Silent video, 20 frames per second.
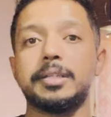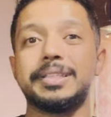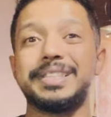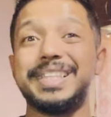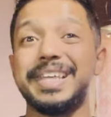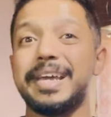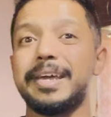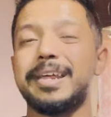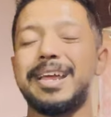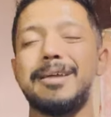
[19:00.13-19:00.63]

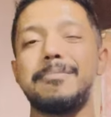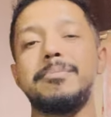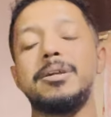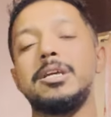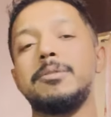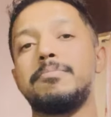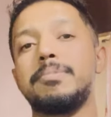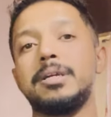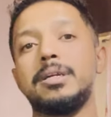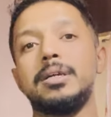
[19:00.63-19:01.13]
their
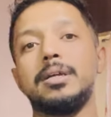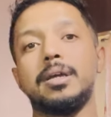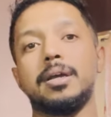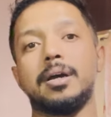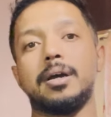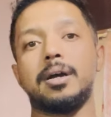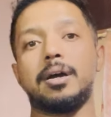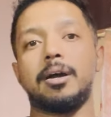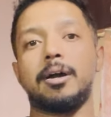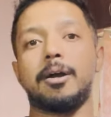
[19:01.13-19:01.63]
MDP
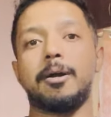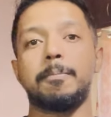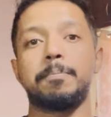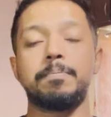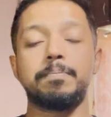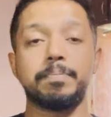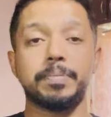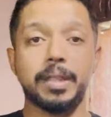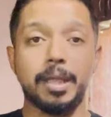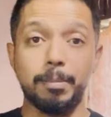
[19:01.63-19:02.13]

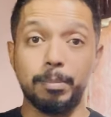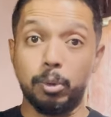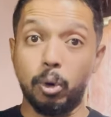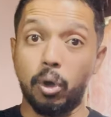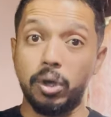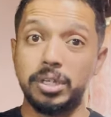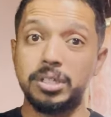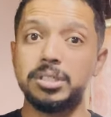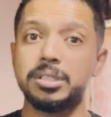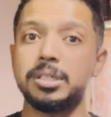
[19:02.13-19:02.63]

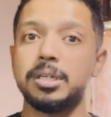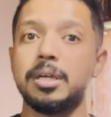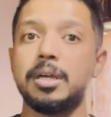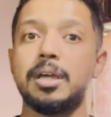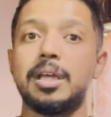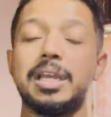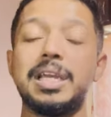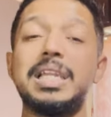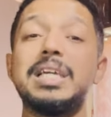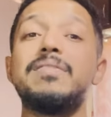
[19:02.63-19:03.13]
employees
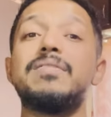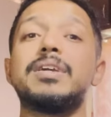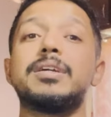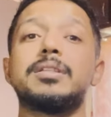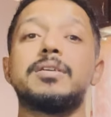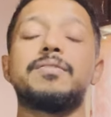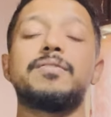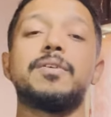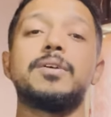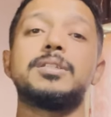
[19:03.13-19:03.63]
leaving in
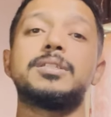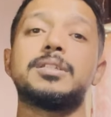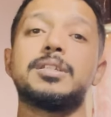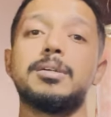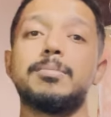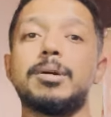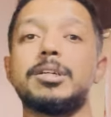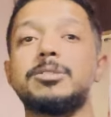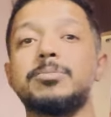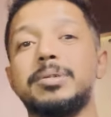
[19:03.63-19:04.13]
the first 3
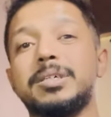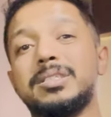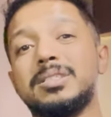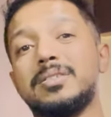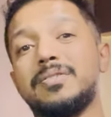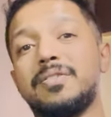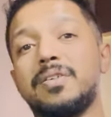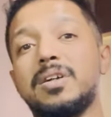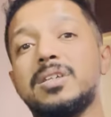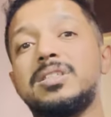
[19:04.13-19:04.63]
months, because
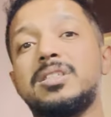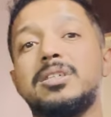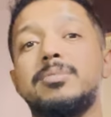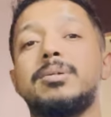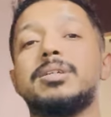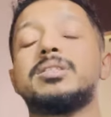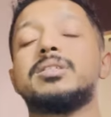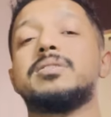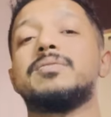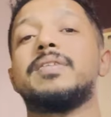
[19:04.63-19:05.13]
the first 3
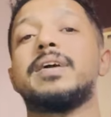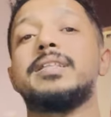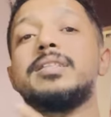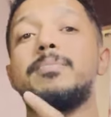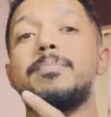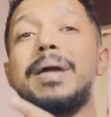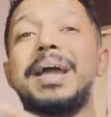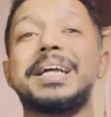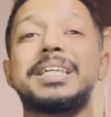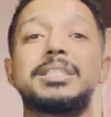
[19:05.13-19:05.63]
months is where the
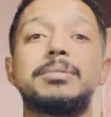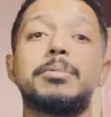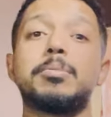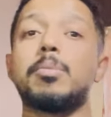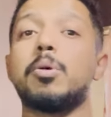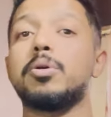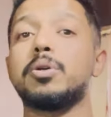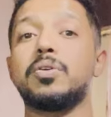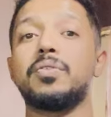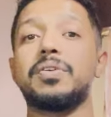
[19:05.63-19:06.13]
maximum
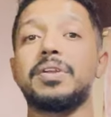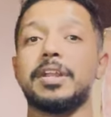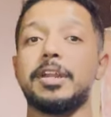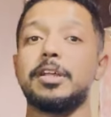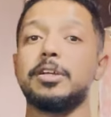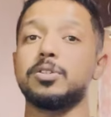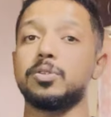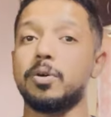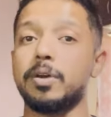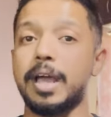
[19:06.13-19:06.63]
amount of
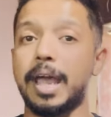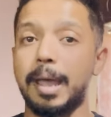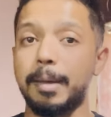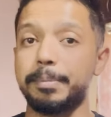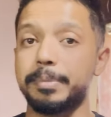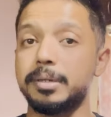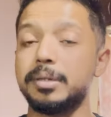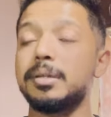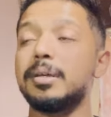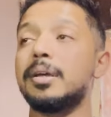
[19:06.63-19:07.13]
training is going to
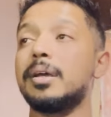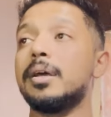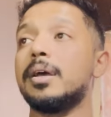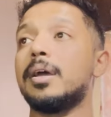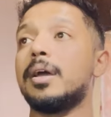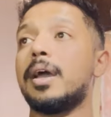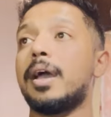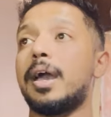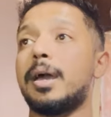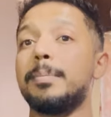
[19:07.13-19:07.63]
happen.
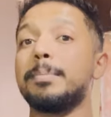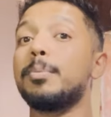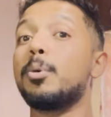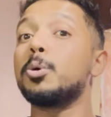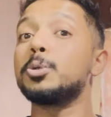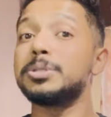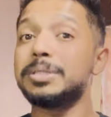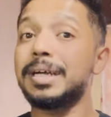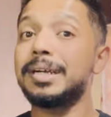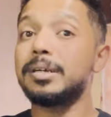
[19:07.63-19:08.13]
And
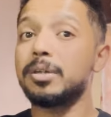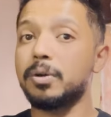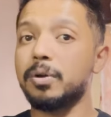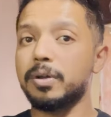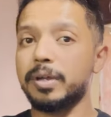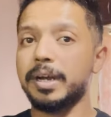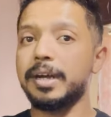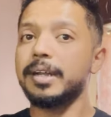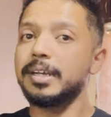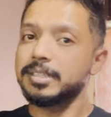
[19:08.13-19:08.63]
post that, you're
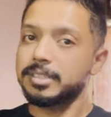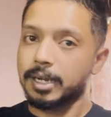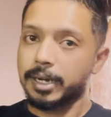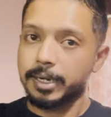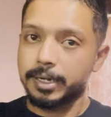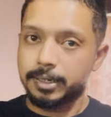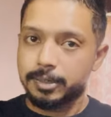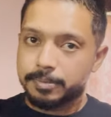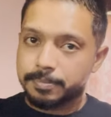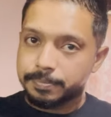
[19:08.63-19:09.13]
going to get
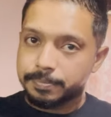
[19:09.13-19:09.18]
assigned.